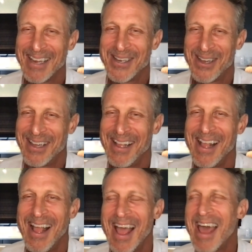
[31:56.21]
like I knew,
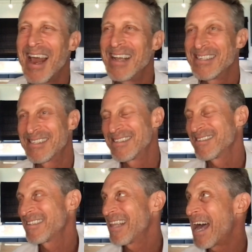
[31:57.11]
and I just
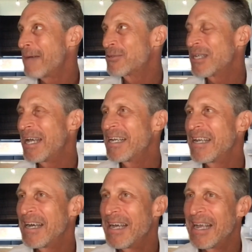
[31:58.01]
collapsed,
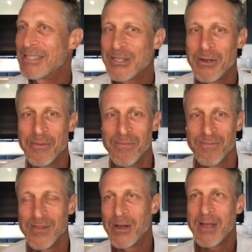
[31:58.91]
and uh, and so
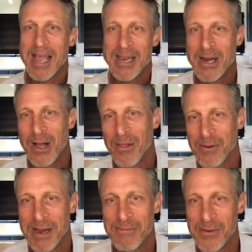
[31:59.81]
you know I could eat all
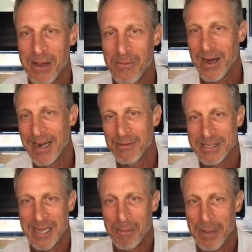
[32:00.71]
the great want, it
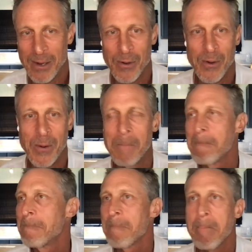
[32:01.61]
wasn't helping, or
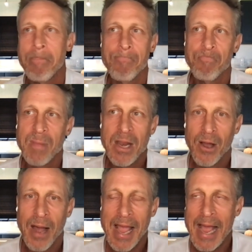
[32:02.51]
yeah
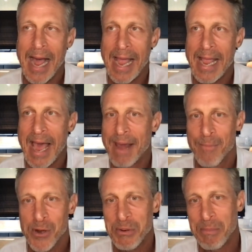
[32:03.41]
you know, I, I
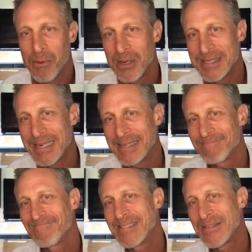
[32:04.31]
had mercury
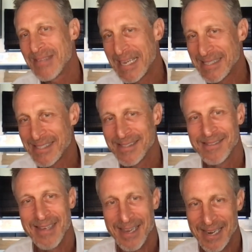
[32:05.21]
poisoning. You know,
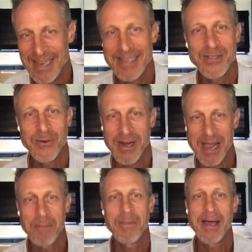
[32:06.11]
that's not going to get
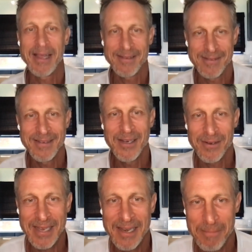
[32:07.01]
sorted out by, you
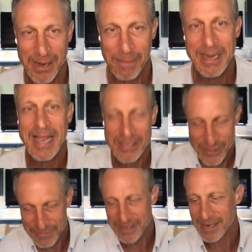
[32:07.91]
know, eating better. I mean,
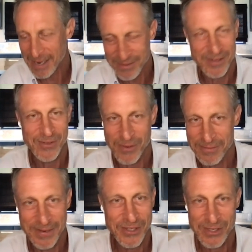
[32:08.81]
yes, you have to cut out the
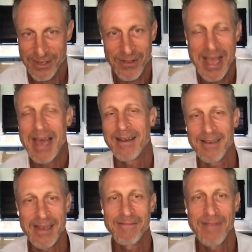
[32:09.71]
swordfish and all that
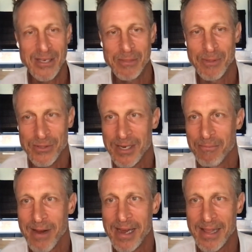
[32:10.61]
and eat vegetables
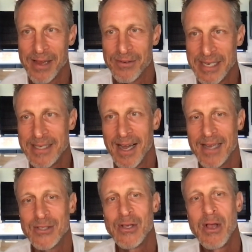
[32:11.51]
and upregulate your
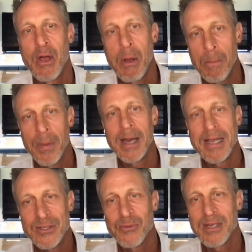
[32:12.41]
detox,
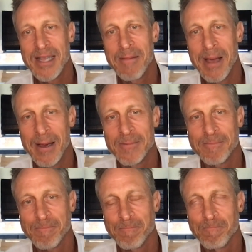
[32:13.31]
but it's really
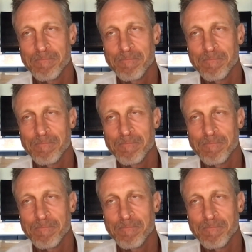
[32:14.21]
about,